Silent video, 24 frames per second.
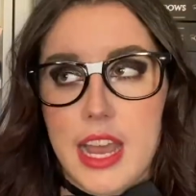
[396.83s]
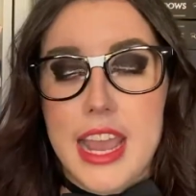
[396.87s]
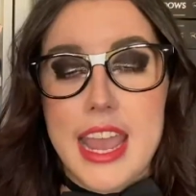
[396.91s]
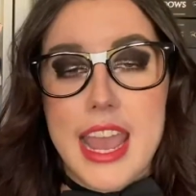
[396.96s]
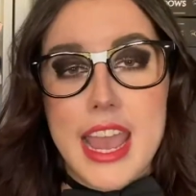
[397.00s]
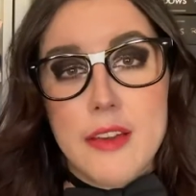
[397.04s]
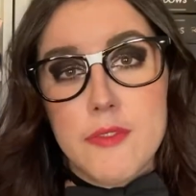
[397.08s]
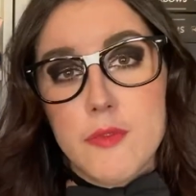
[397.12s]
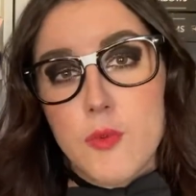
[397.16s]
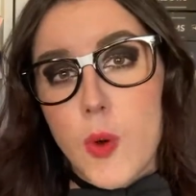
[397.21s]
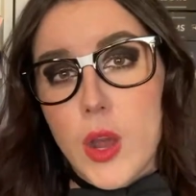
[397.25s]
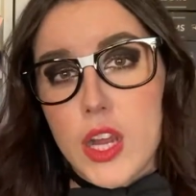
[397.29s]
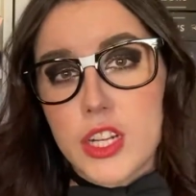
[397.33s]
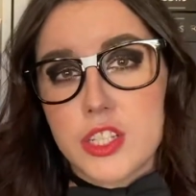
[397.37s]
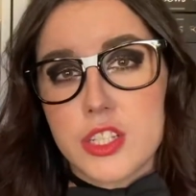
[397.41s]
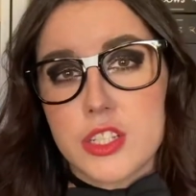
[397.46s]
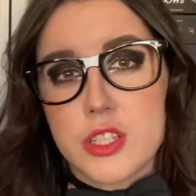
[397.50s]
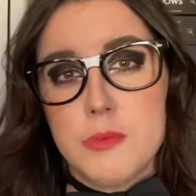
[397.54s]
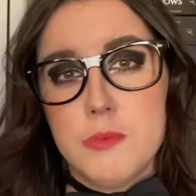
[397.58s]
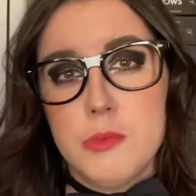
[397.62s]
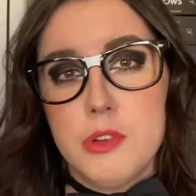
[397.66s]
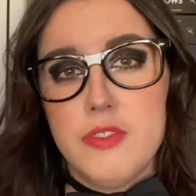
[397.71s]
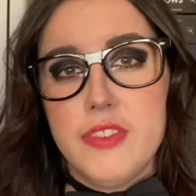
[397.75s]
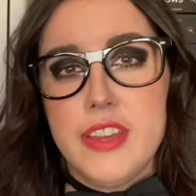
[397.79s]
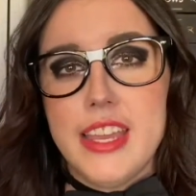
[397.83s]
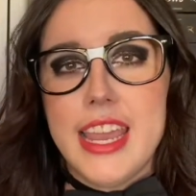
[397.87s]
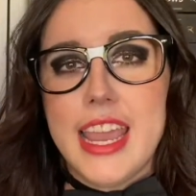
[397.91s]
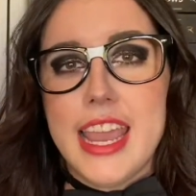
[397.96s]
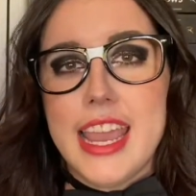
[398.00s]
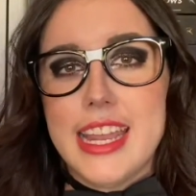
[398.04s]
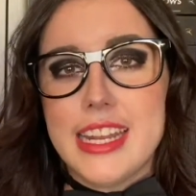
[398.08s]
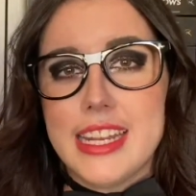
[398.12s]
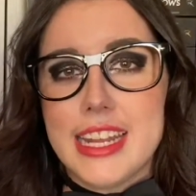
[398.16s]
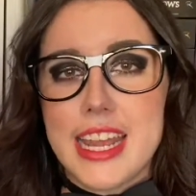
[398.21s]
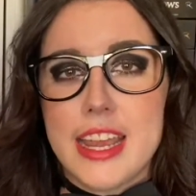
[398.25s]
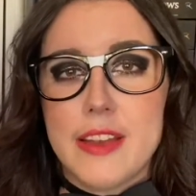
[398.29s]
I have watched the movie
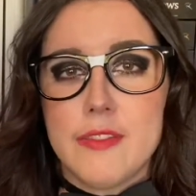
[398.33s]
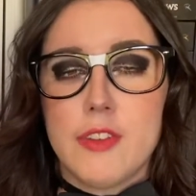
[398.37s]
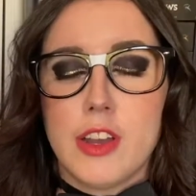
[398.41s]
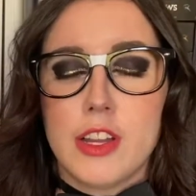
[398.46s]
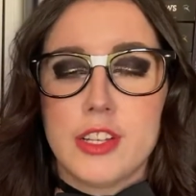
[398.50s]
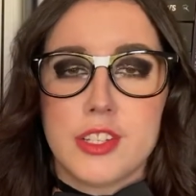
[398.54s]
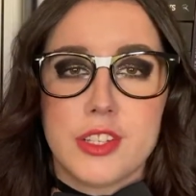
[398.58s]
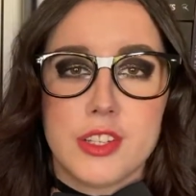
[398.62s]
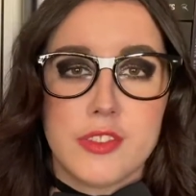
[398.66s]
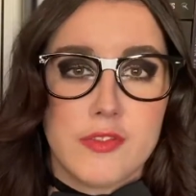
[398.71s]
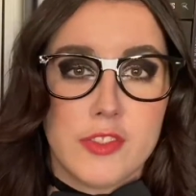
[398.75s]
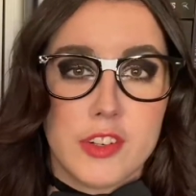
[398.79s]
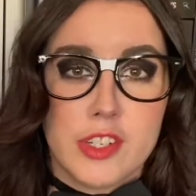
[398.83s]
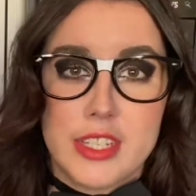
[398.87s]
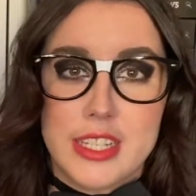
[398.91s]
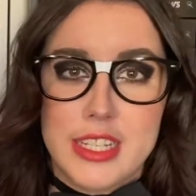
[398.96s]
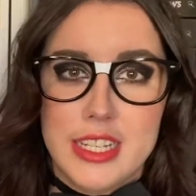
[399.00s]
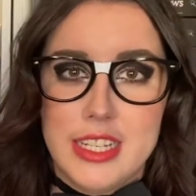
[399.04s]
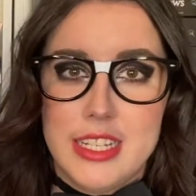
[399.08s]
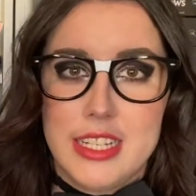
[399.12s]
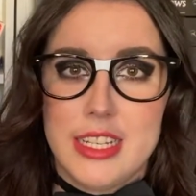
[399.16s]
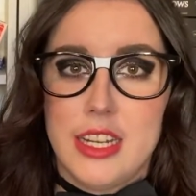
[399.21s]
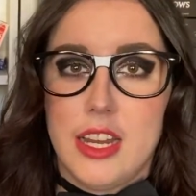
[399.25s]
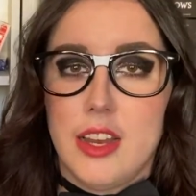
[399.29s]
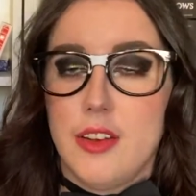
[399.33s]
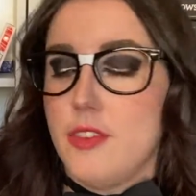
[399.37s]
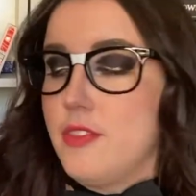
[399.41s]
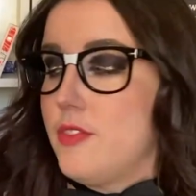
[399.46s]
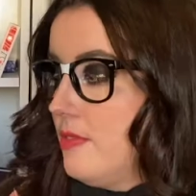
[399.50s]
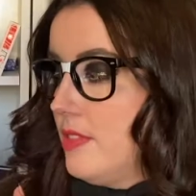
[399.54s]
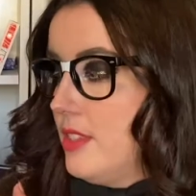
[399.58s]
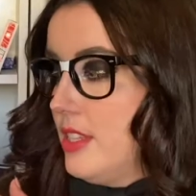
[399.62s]
and I have watched the first season of